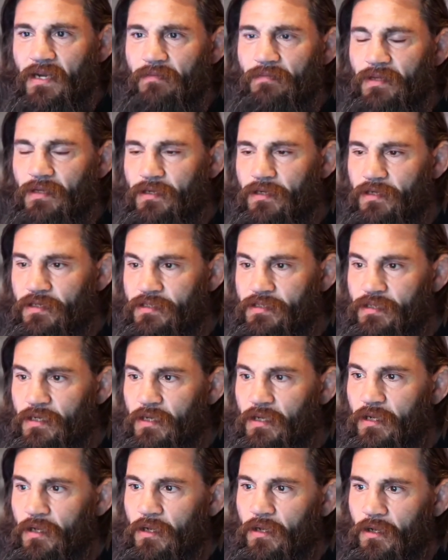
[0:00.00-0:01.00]
time, because
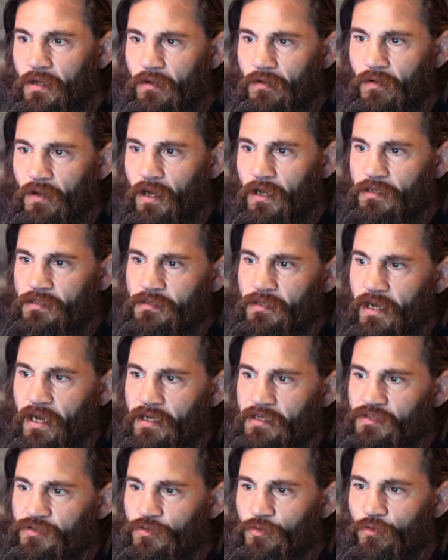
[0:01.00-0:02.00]
us
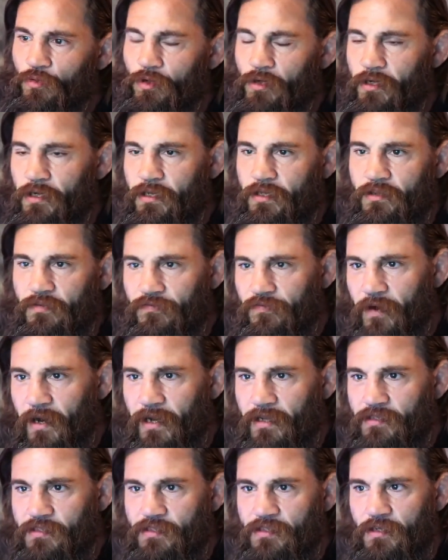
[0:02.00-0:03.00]
guys who weren't in the
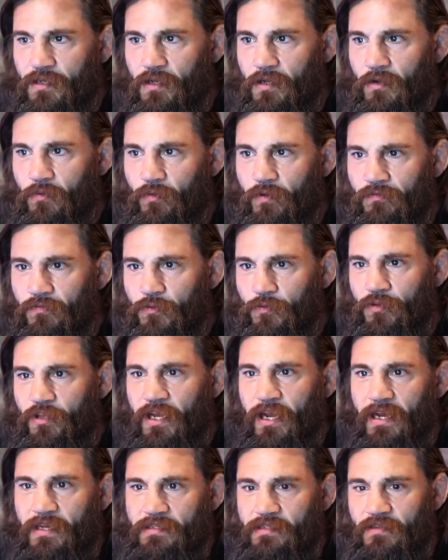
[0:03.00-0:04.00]
frats, we viewed the
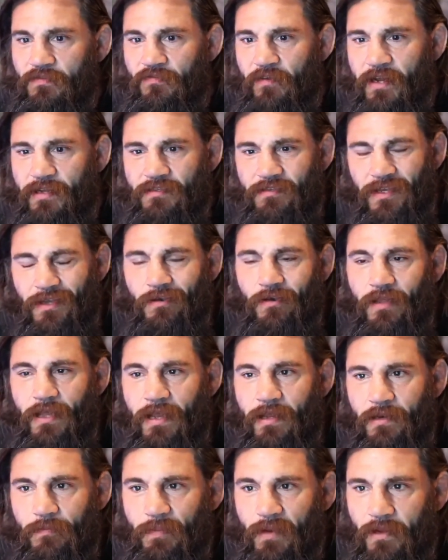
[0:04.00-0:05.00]
guys in the frats like, oh, they
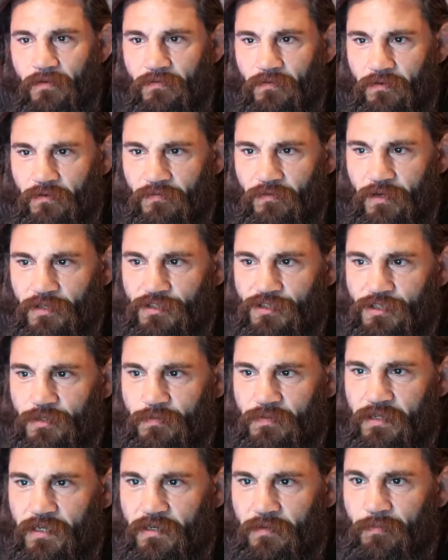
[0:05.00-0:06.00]
had to pay for their
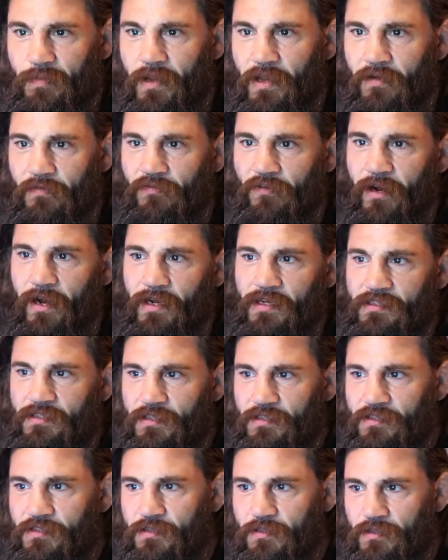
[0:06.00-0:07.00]
friendships, they had to pay for
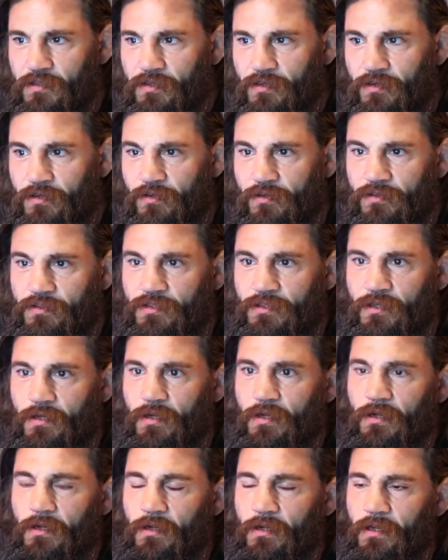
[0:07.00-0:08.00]
access to the girls.
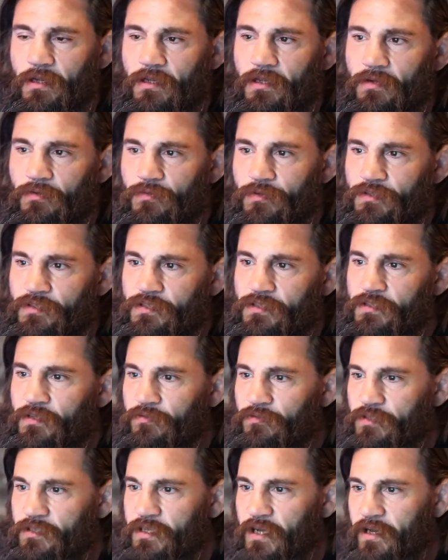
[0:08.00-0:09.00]
Like it was
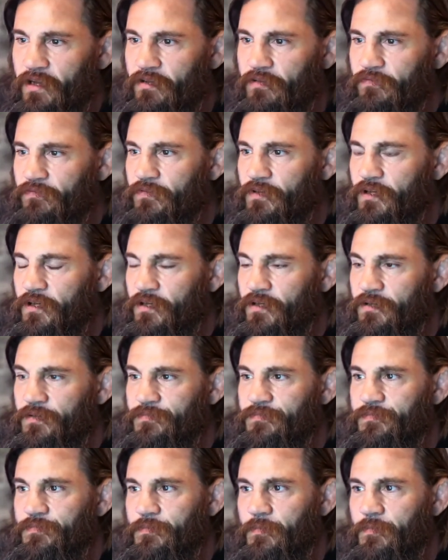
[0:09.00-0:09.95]
kind of I